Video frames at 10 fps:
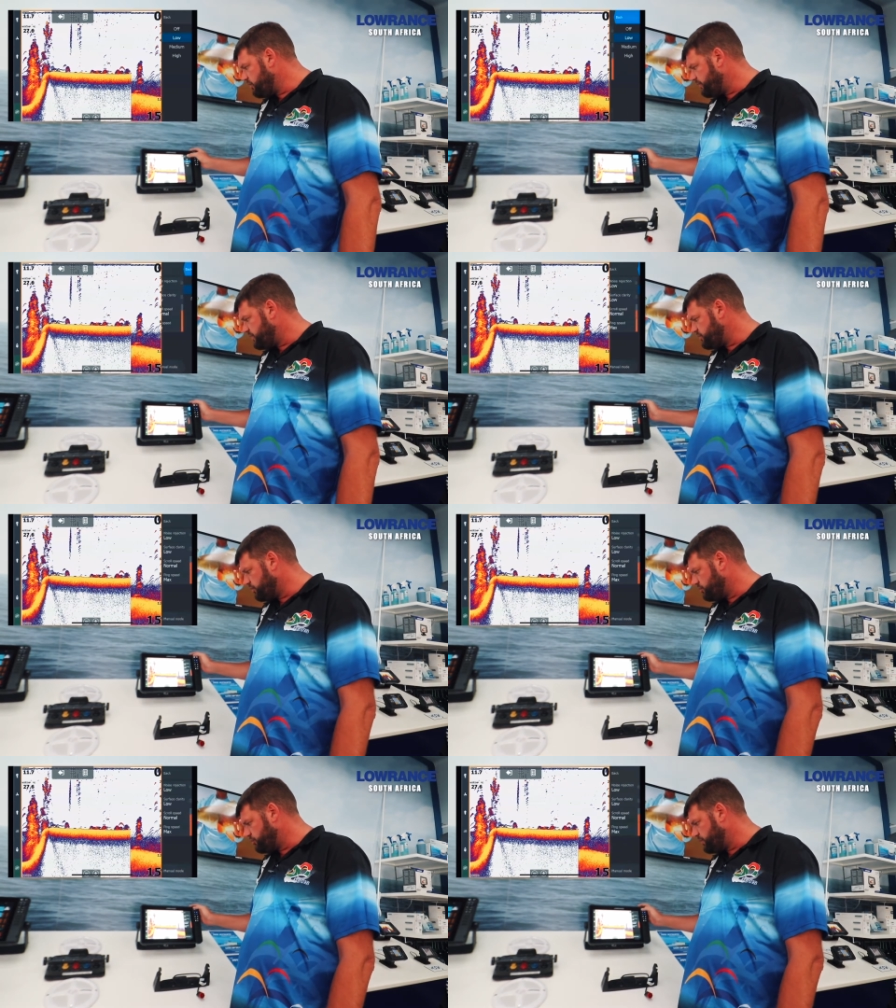if there's
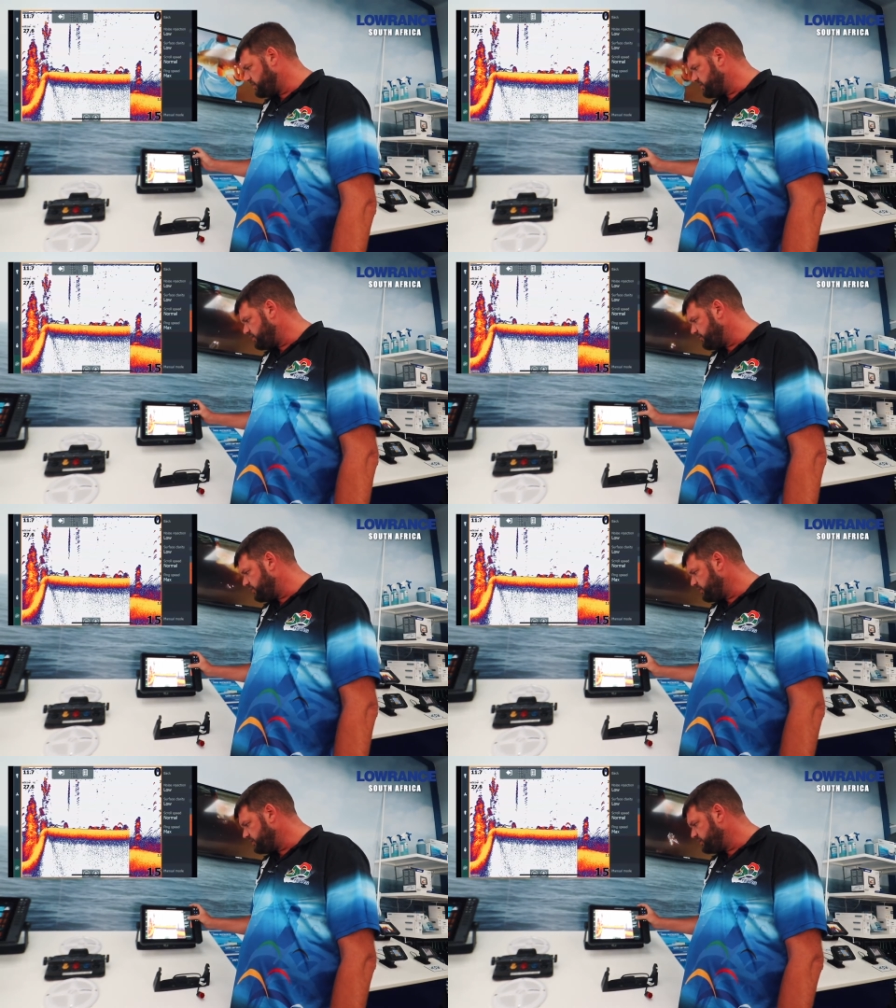not too much
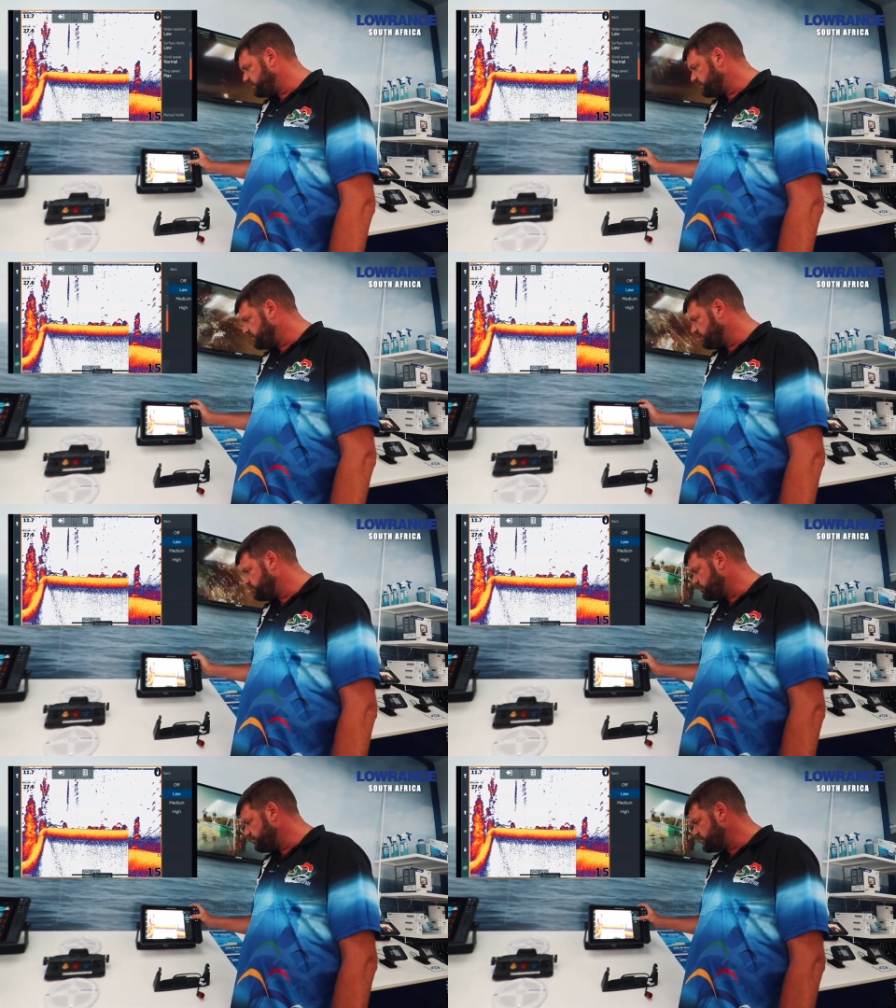interference.
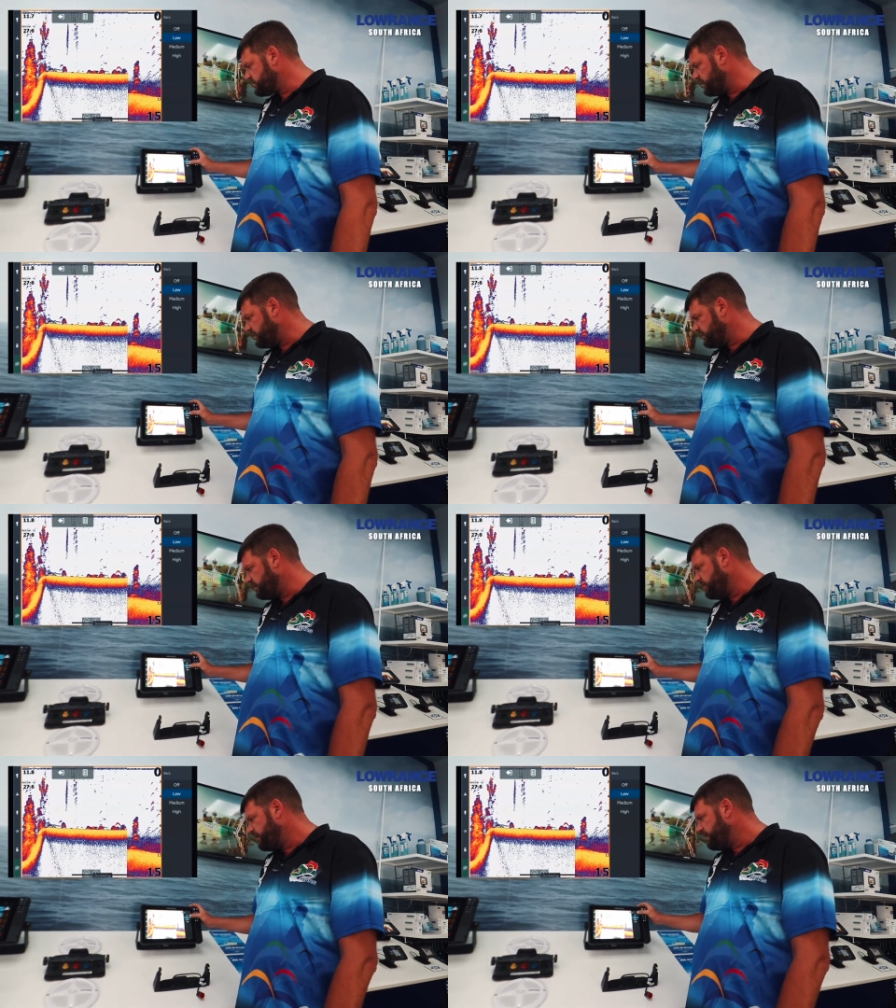Surface
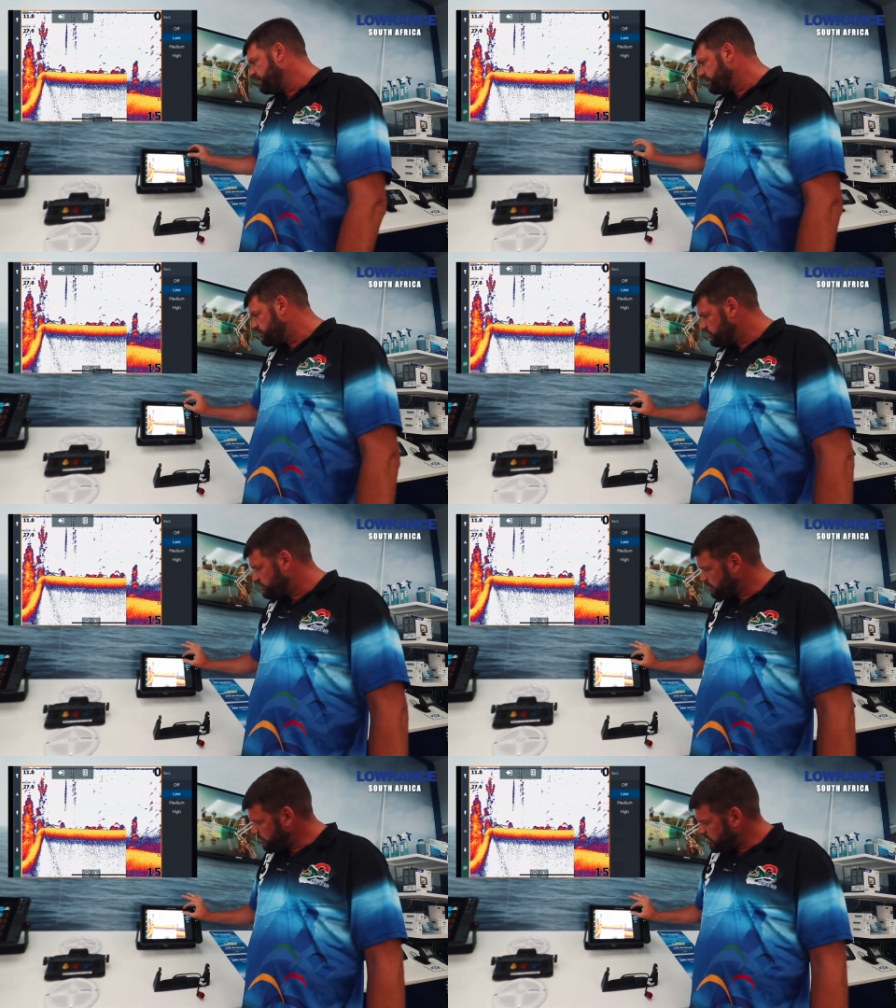clutter, this is
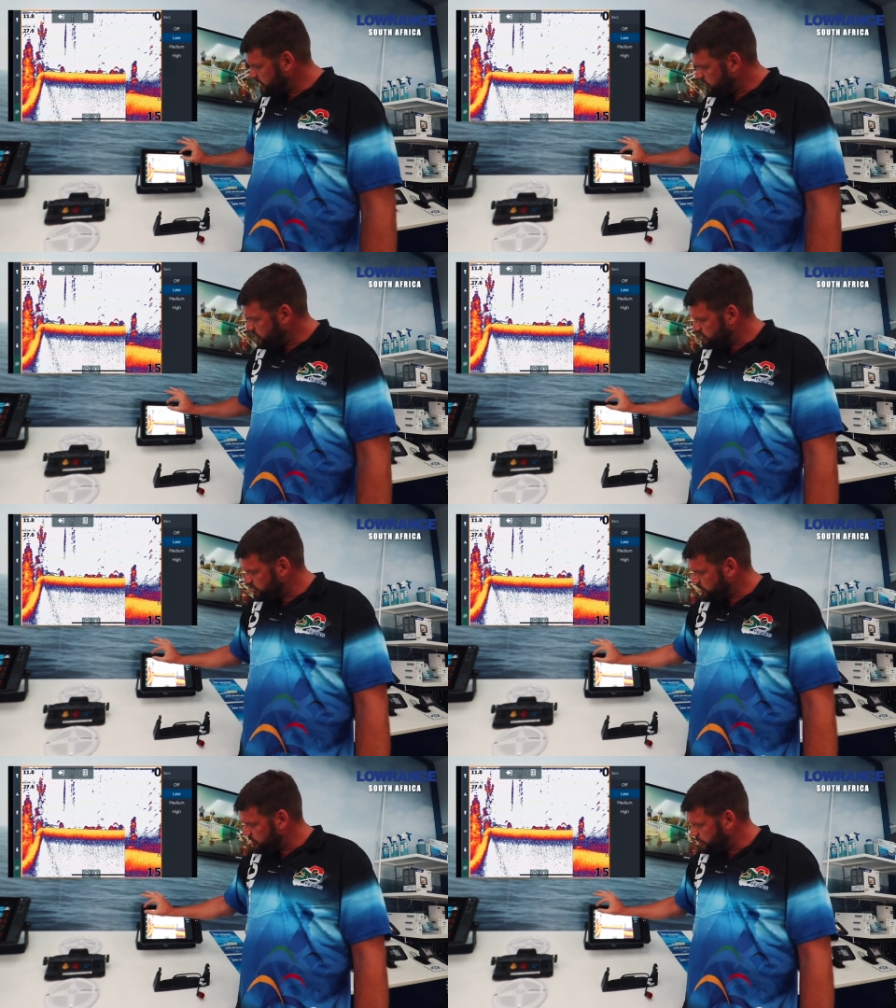the bar that runs on
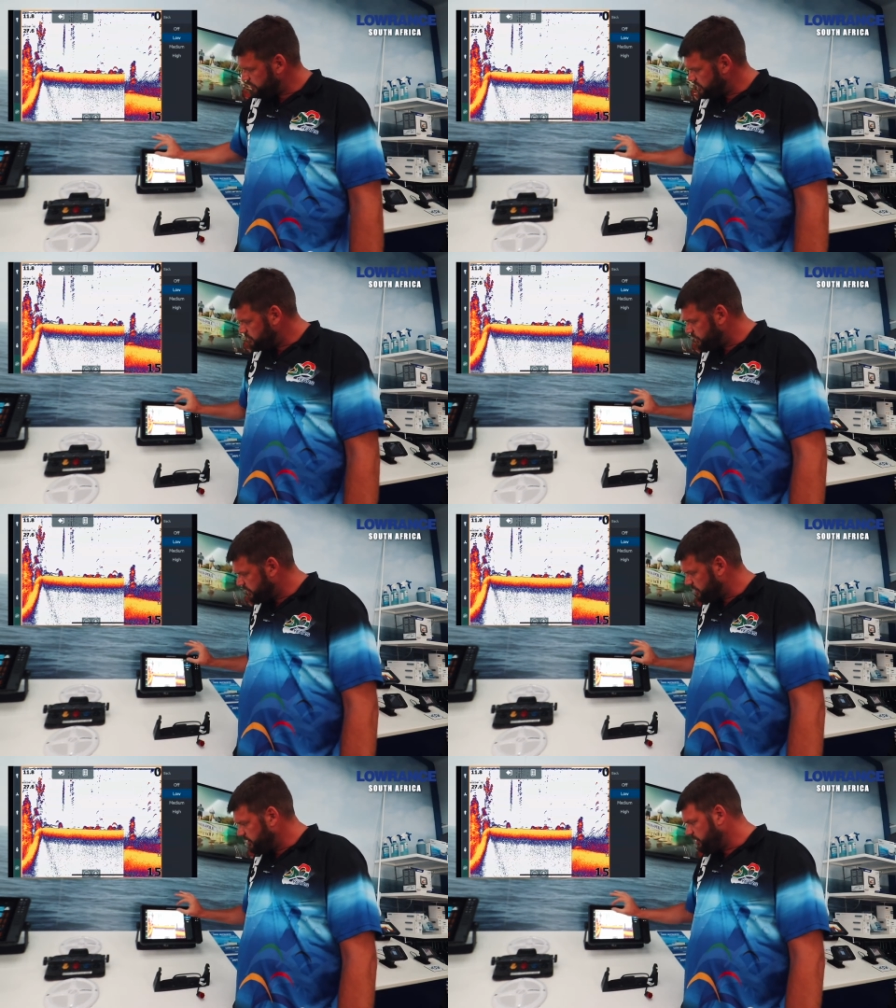the top of the
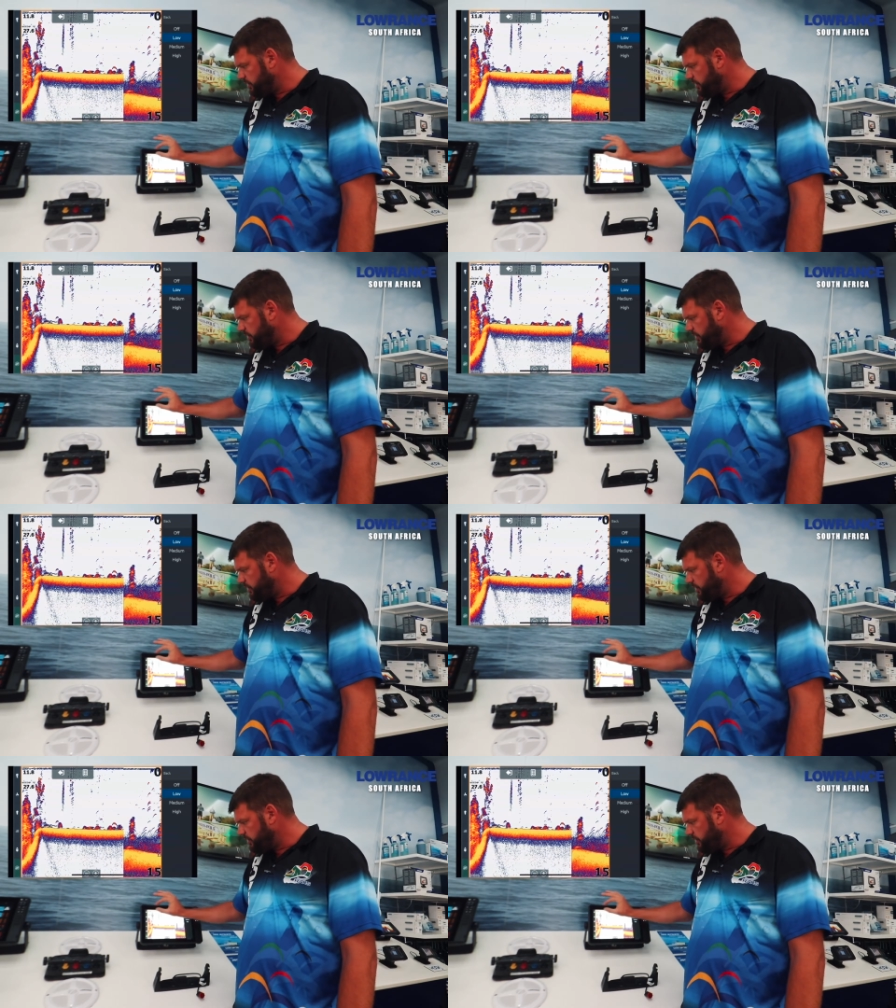screen.